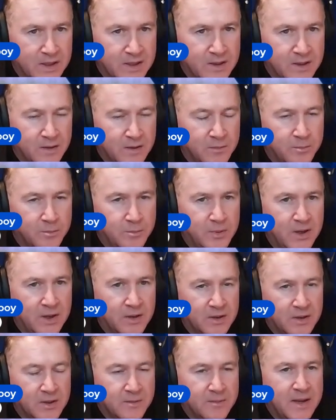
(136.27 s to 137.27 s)

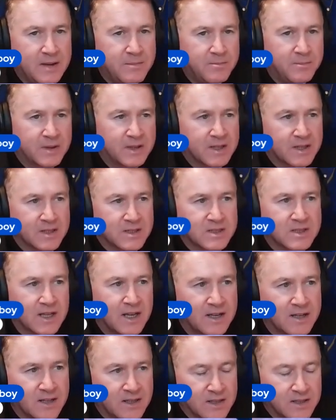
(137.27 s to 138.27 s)
But remember at the
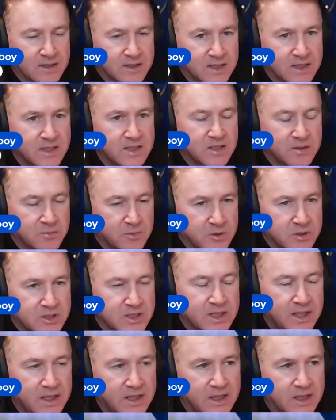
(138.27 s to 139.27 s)
start of the season, we're
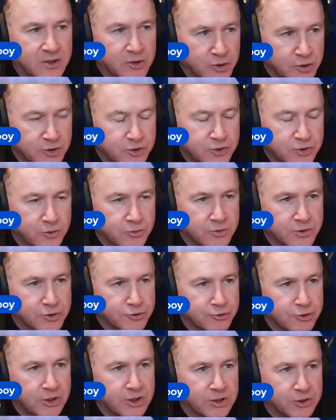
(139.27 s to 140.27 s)
saying that Gusto
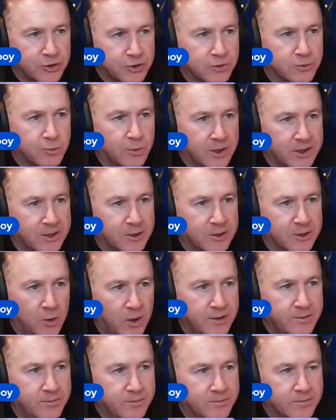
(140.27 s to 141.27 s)
was really good
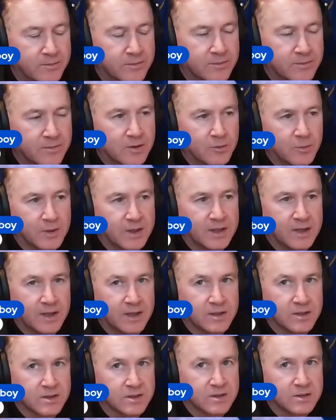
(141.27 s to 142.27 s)
1-on-1.
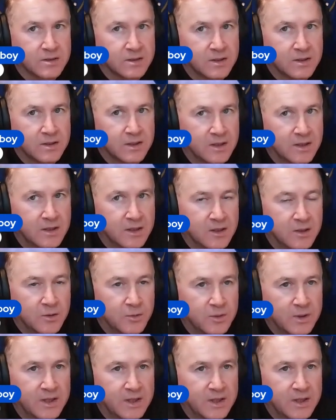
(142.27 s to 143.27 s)

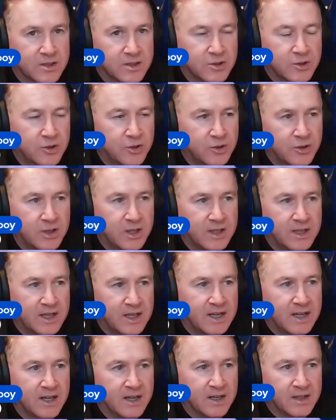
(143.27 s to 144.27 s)
Whereas
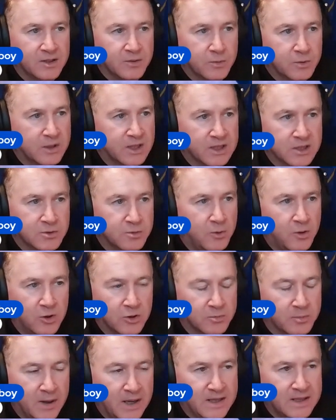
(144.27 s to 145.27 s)
Cucurella gets
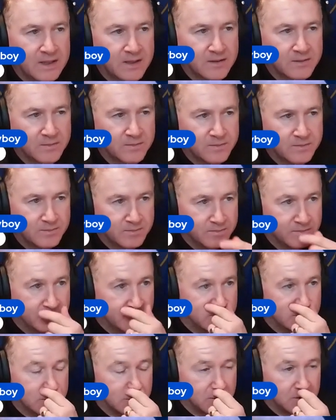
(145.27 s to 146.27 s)
walked by.
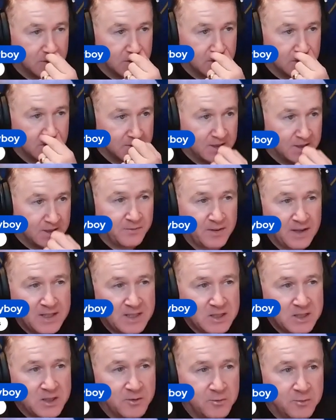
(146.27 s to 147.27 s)
So
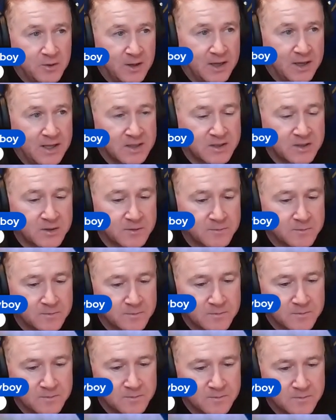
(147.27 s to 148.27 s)
defensive-wise,
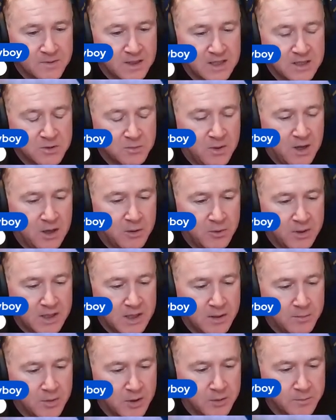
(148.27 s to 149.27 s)
that's what I
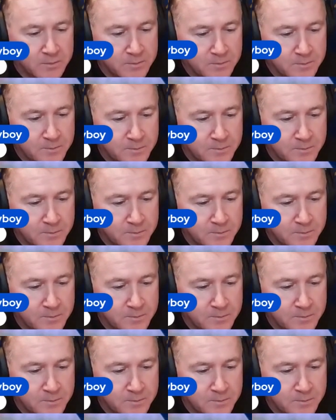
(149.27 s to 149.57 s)
worry about.